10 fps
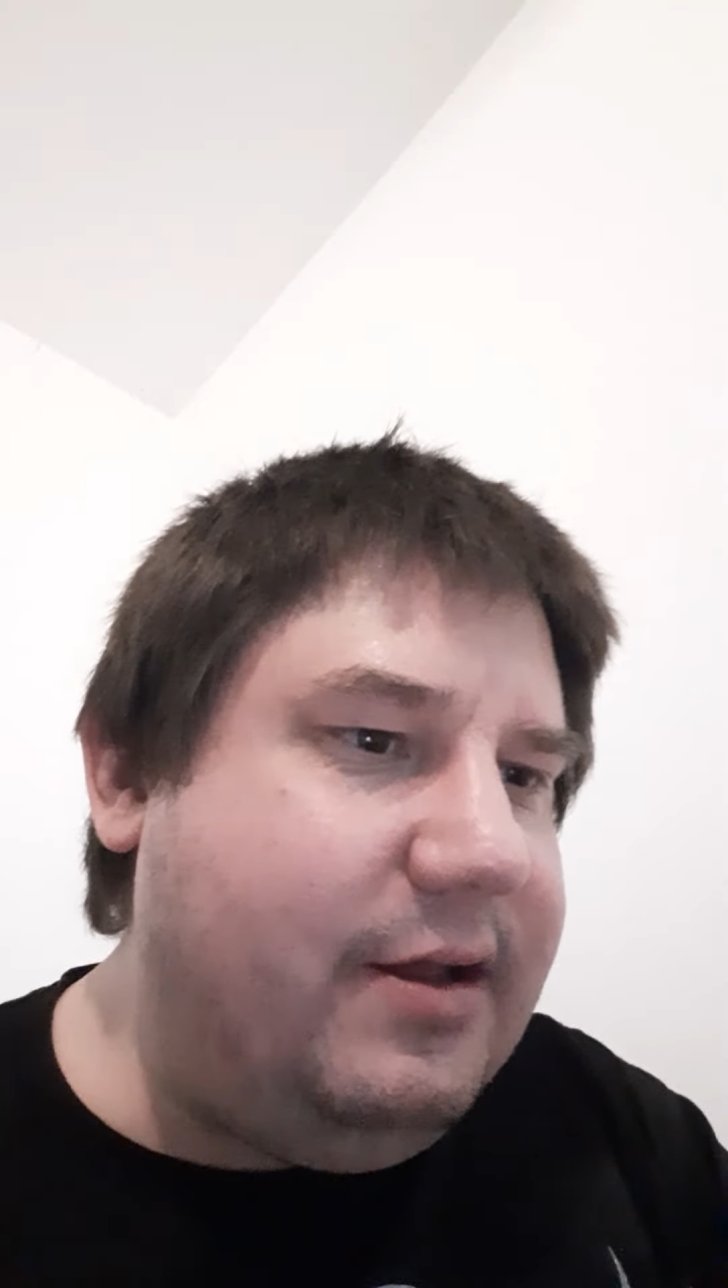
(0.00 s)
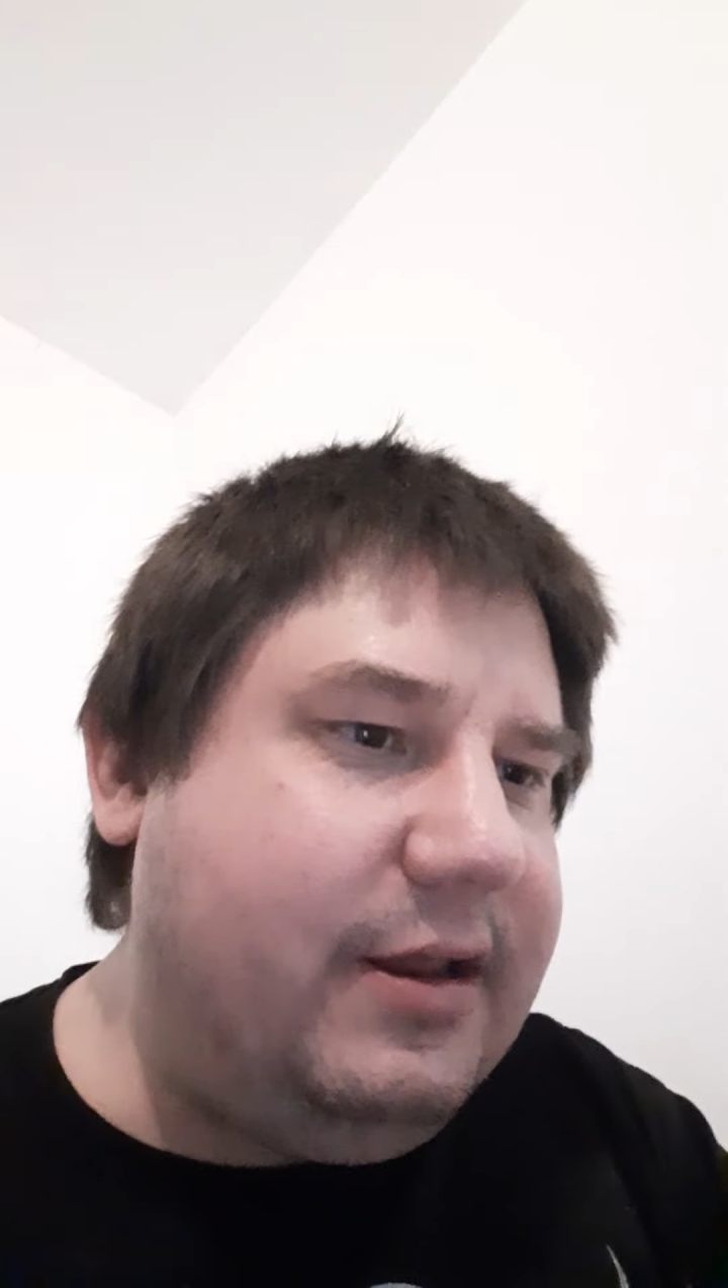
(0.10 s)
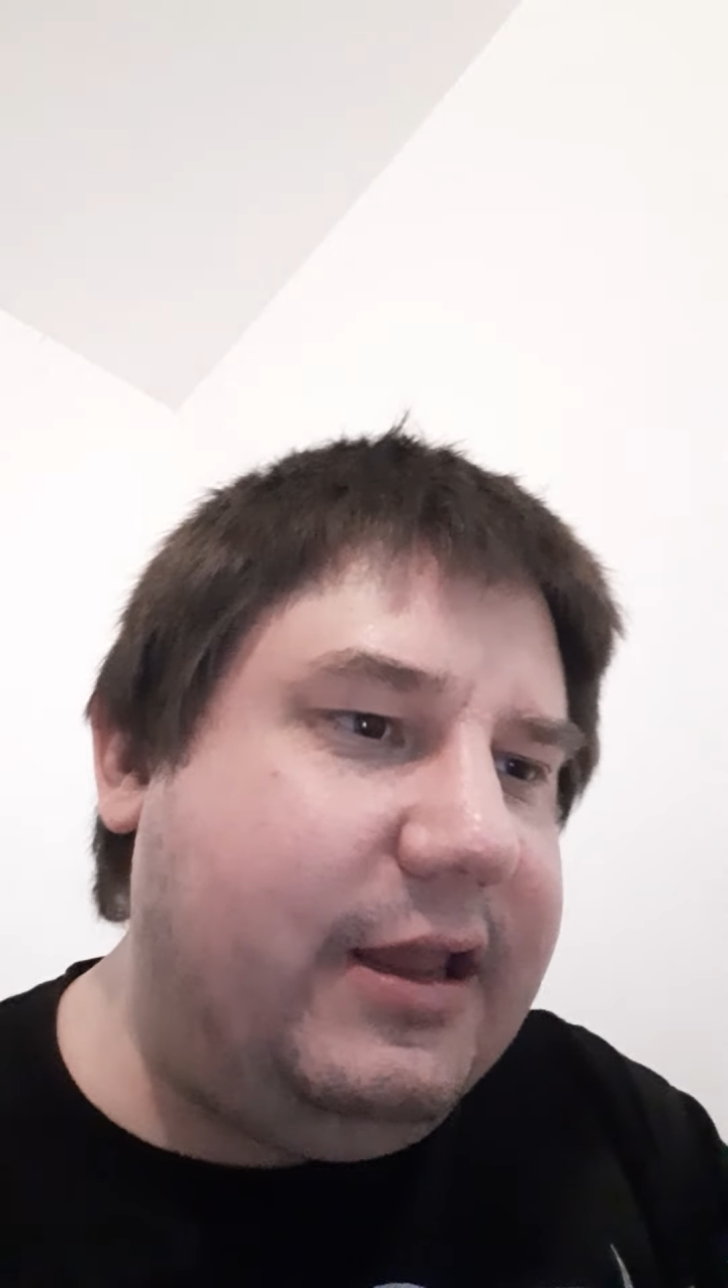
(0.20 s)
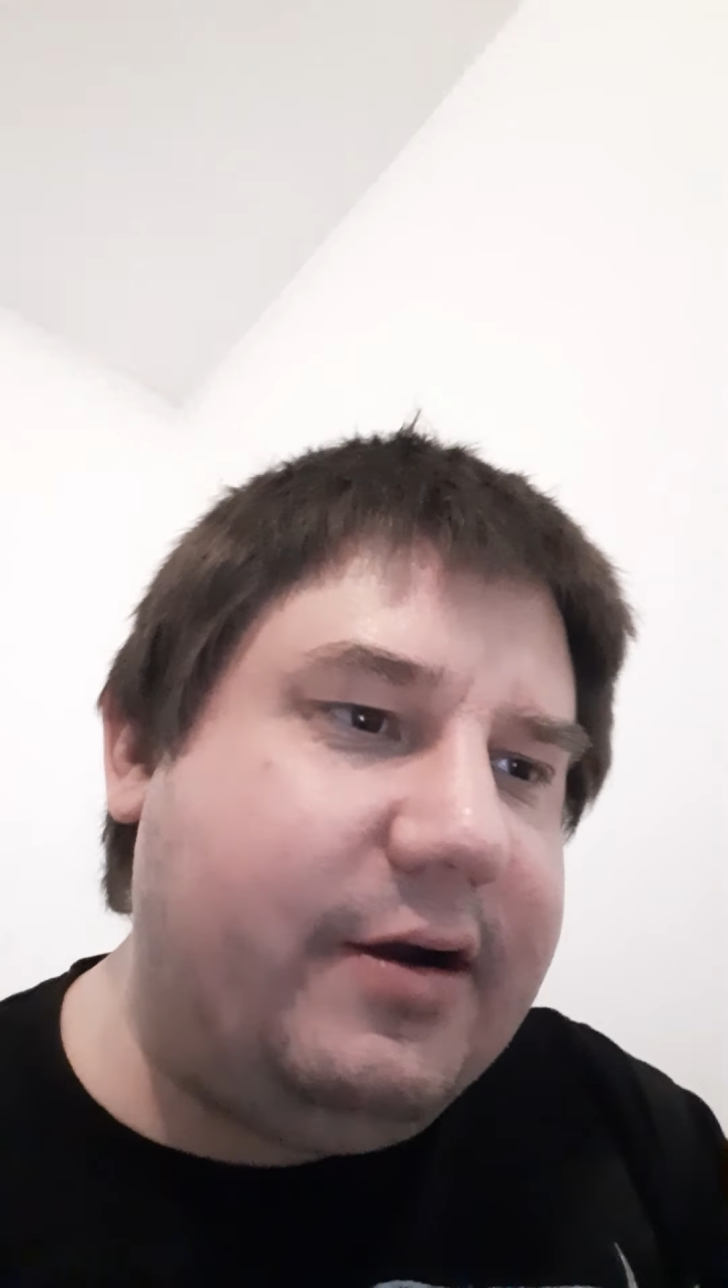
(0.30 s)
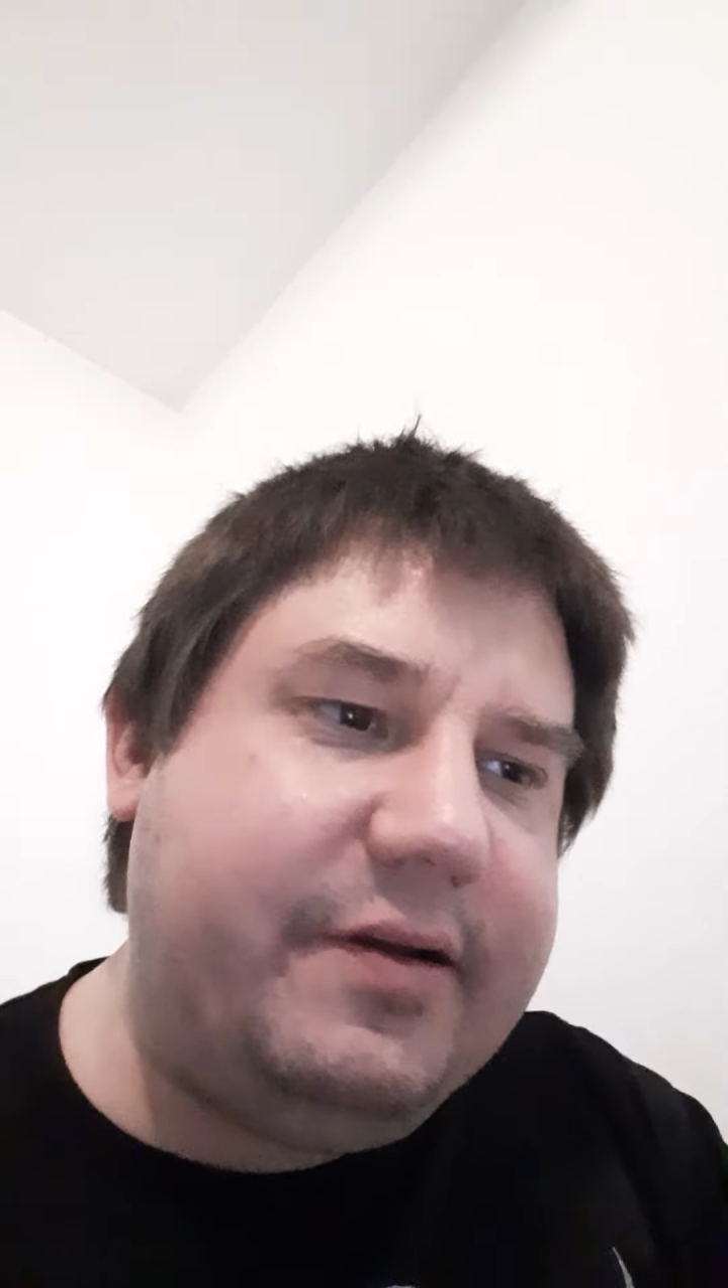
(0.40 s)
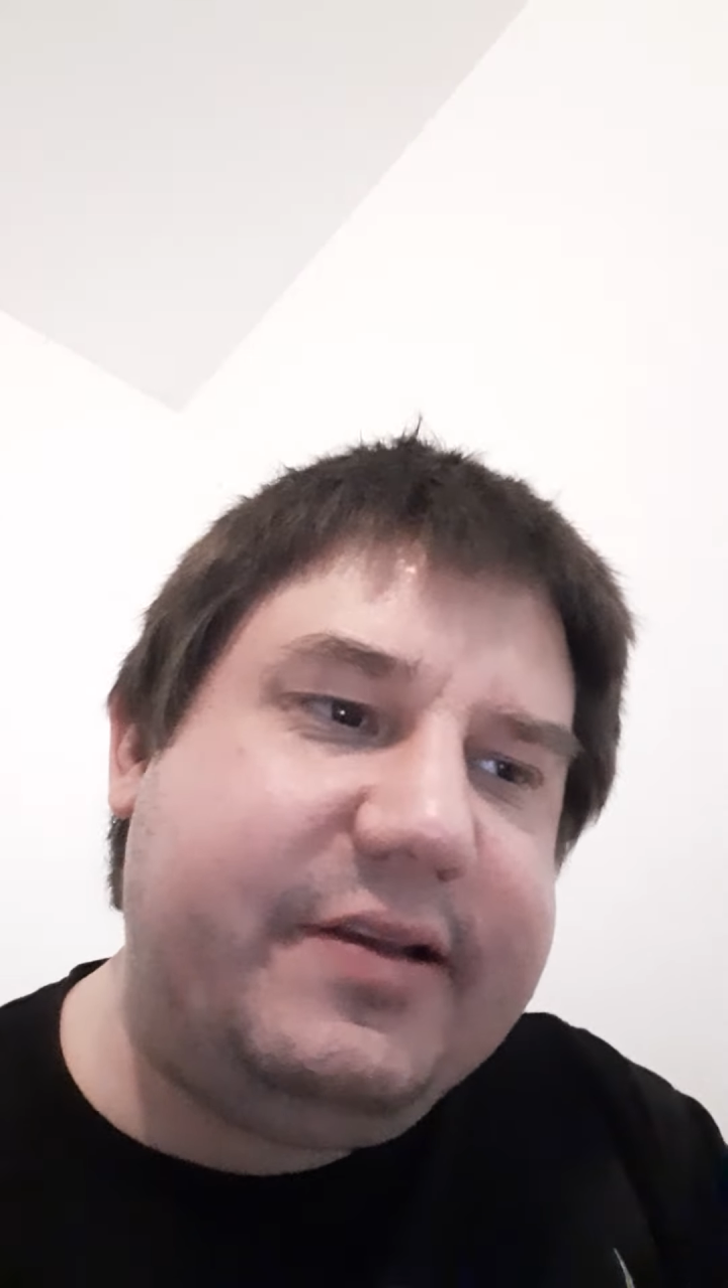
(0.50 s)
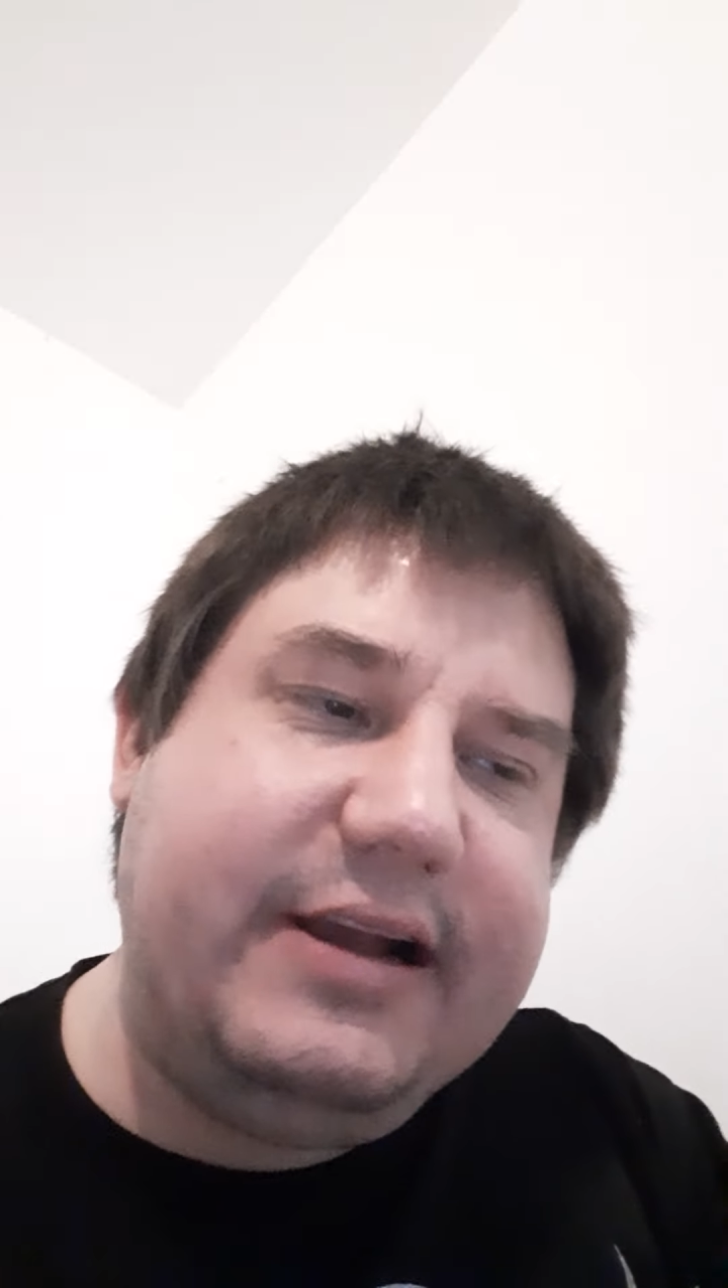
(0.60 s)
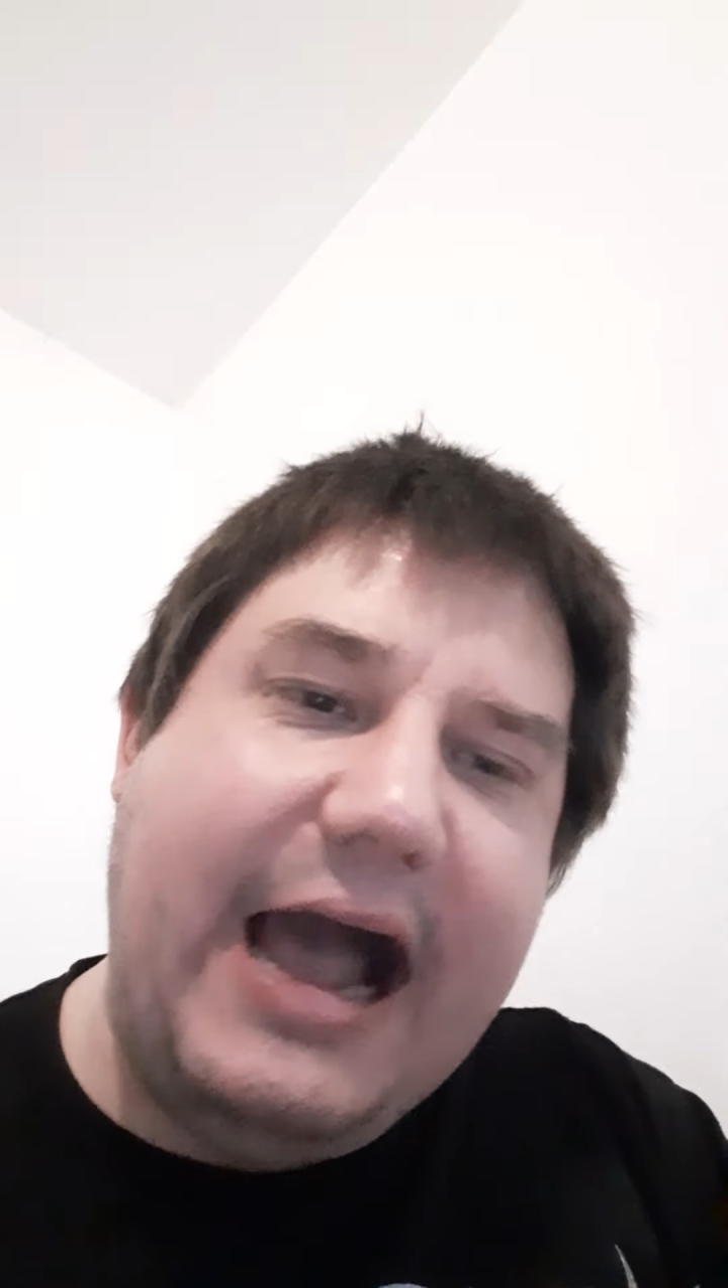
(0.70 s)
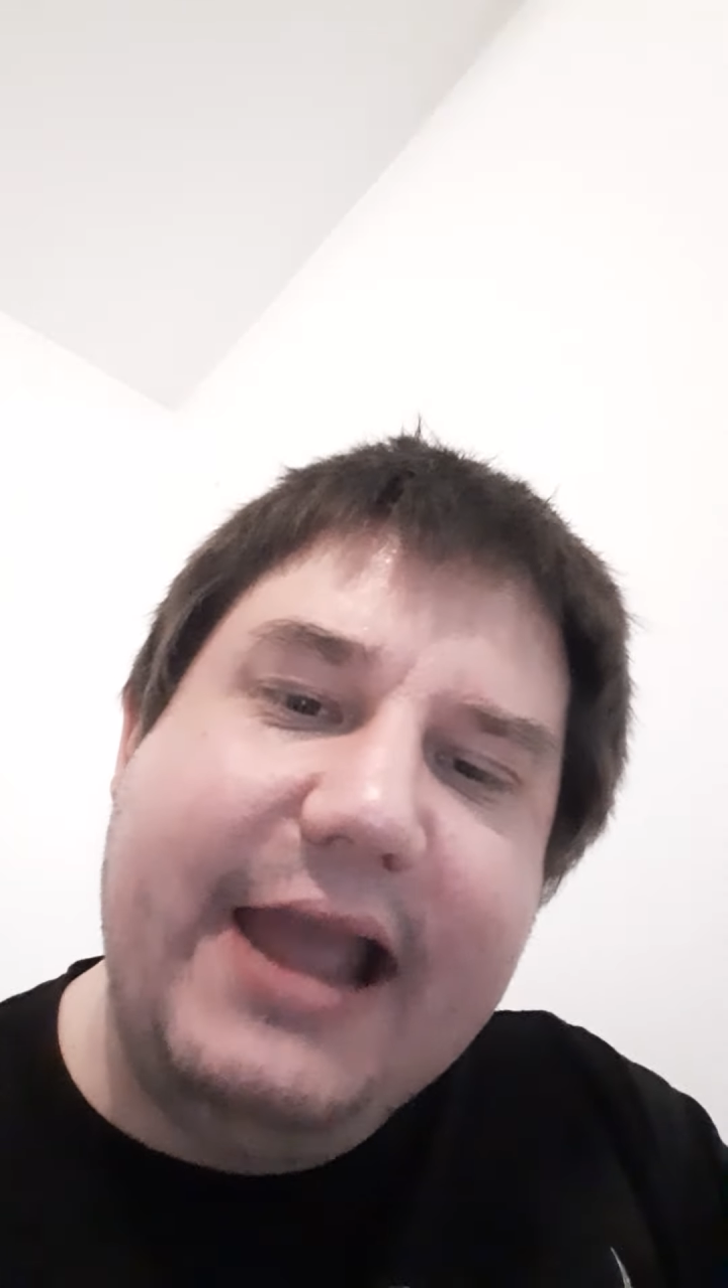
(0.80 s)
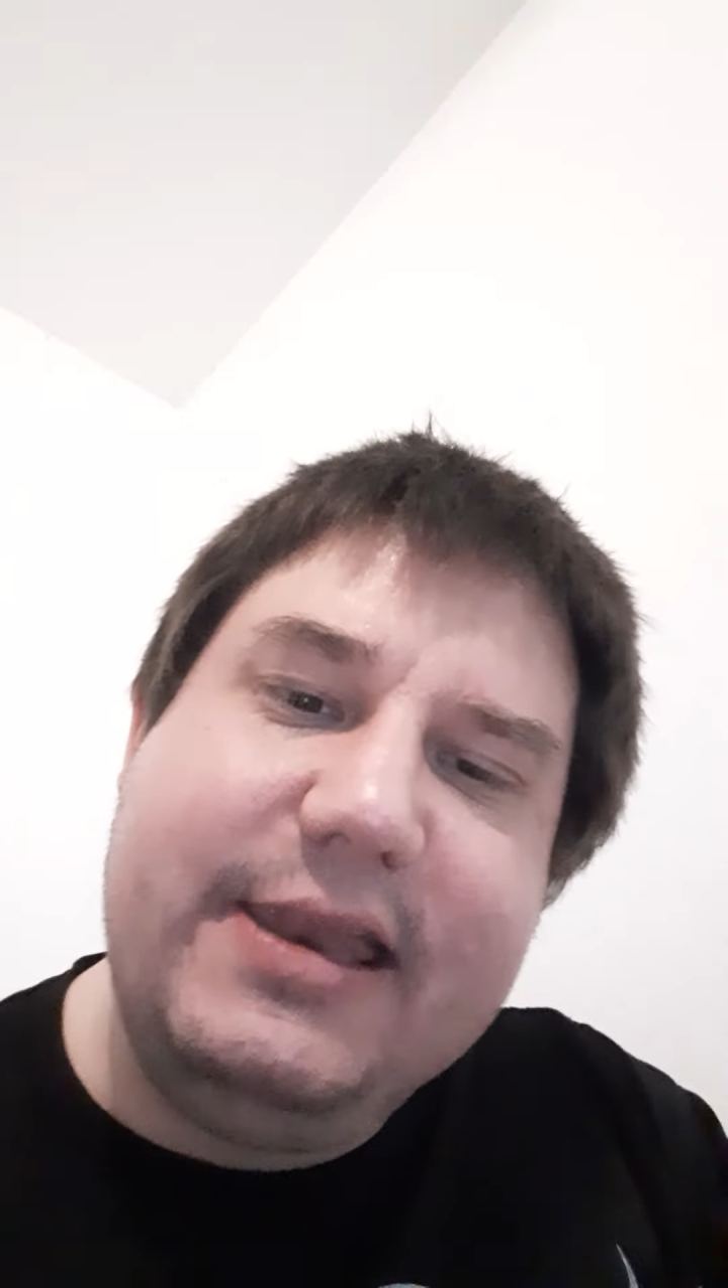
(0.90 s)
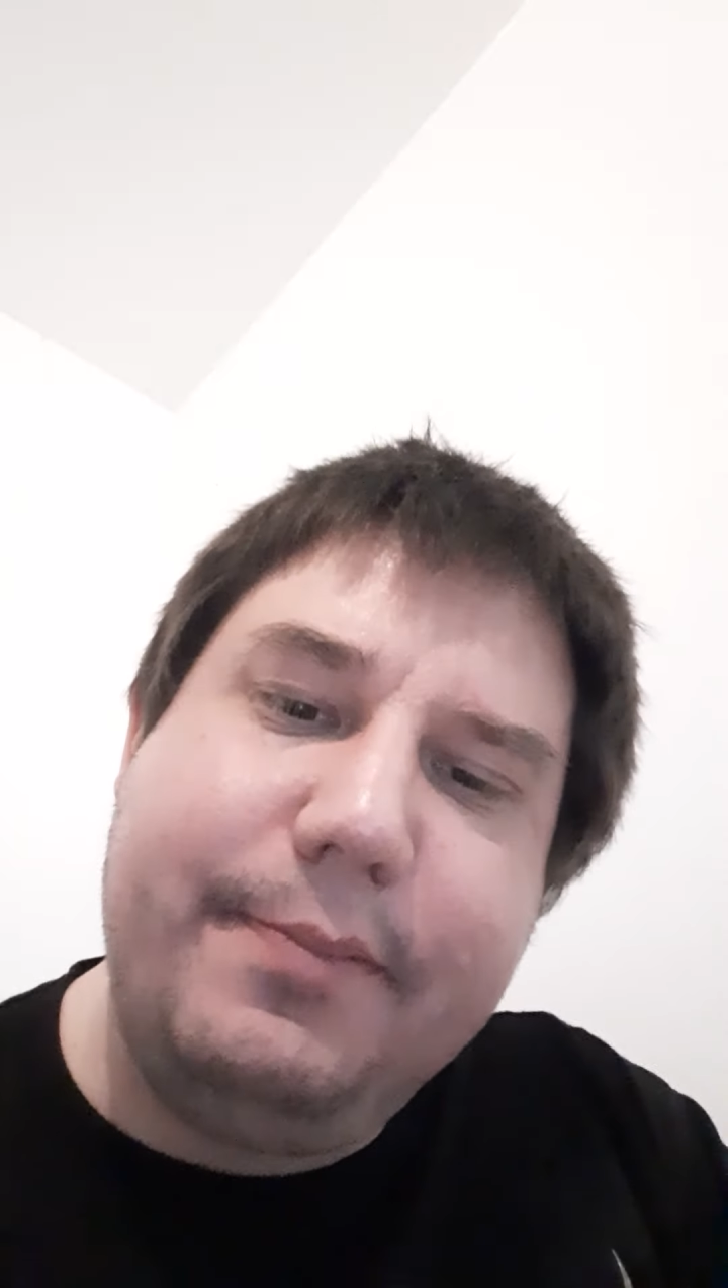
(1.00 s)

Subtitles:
here's guide